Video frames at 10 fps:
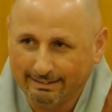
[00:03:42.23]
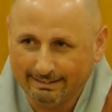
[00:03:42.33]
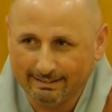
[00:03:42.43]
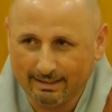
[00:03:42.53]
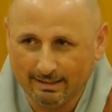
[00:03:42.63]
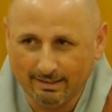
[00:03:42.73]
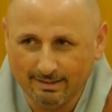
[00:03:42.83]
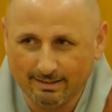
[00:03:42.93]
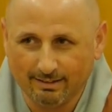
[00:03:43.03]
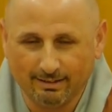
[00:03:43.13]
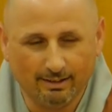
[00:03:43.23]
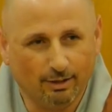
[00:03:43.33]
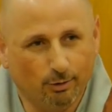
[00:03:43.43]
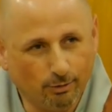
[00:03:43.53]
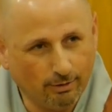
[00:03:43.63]
in the East,
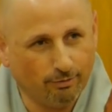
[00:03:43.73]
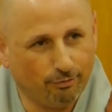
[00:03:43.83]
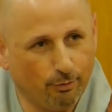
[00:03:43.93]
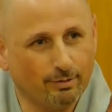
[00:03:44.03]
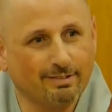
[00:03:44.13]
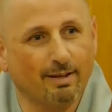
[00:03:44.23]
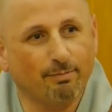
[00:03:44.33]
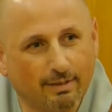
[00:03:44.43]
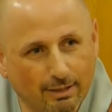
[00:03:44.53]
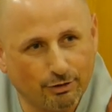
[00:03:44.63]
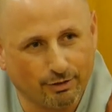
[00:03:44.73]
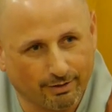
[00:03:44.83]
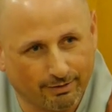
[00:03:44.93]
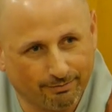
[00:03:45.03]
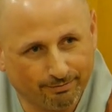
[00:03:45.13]
looking for some
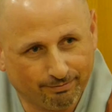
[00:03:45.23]
teaching.